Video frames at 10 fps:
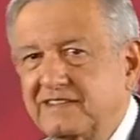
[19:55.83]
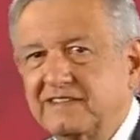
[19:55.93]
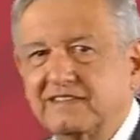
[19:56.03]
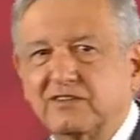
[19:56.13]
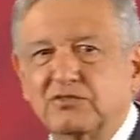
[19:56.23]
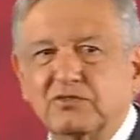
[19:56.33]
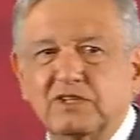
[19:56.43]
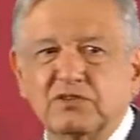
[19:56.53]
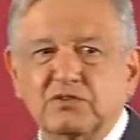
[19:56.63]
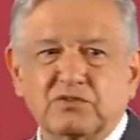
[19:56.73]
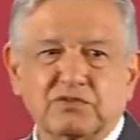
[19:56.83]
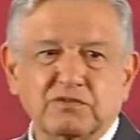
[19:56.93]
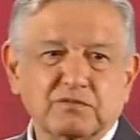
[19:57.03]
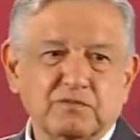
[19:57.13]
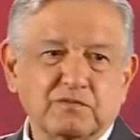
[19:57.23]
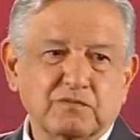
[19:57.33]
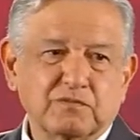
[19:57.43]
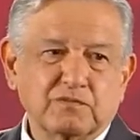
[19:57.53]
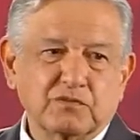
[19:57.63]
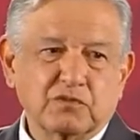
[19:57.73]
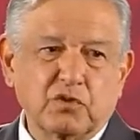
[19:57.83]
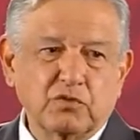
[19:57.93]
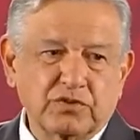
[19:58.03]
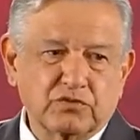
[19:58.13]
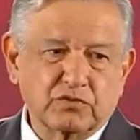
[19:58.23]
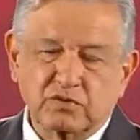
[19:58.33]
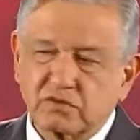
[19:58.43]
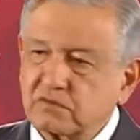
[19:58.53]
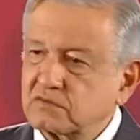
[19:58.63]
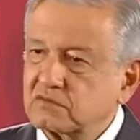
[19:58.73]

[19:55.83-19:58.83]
tariffs, and the problems with China and the